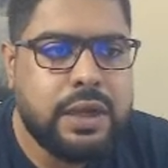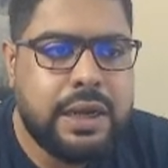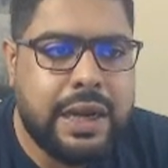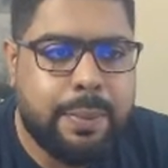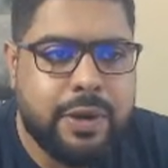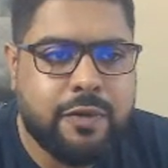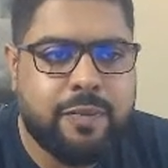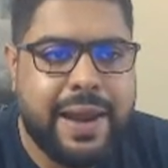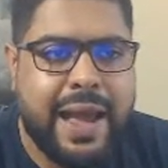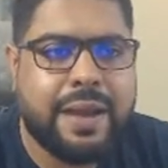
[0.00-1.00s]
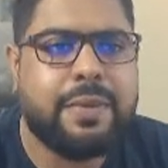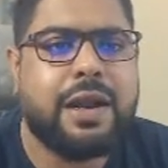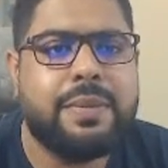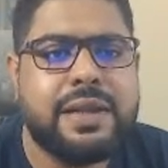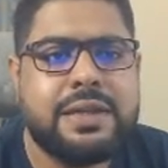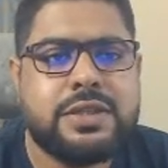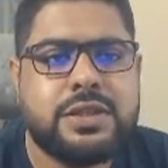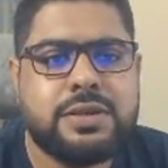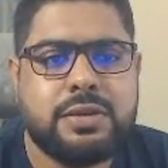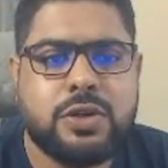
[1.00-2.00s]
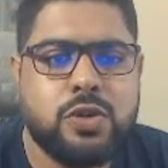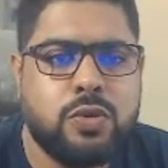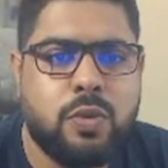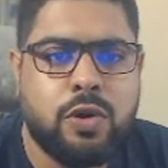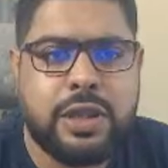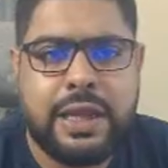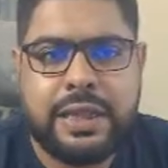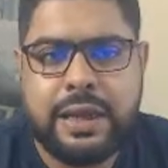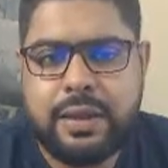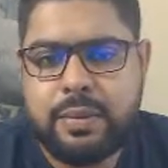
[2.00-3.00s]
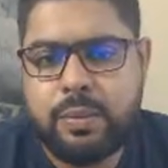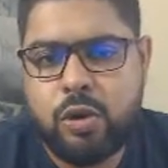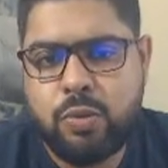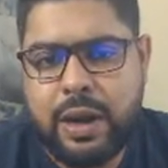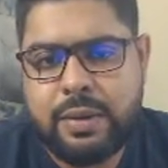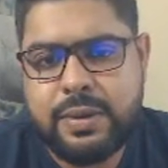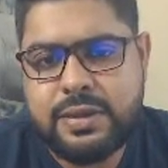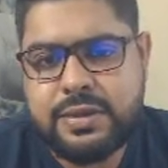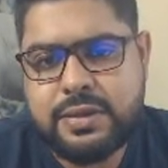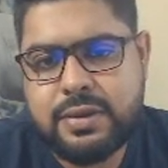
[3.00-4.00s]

Number of black marble is 2 more than the blue marbles.